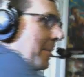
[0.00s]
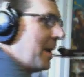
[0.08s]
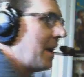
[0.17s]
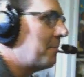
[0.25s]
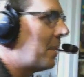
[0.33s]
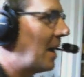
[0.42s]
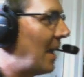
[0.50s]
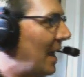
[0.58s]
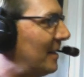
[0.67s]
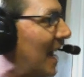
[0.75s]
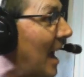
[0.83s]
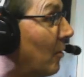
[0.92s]
hit
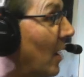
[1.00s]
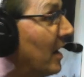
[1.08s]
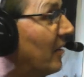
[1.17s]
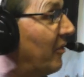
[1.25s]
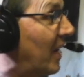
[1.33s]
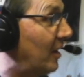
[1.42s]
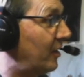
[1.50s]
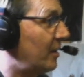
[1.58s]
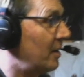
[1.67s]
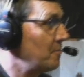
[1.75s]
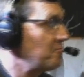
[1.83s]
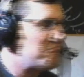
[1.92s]
Don right in the face,
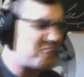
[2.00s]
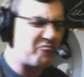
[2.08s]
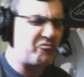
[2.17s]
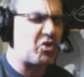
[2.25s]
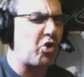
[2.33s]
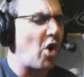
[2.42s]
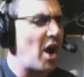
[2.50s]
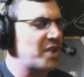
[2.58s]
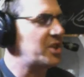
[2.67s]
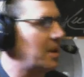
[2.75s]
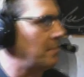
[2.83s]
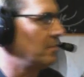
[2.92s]

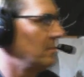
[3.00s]
crushed him.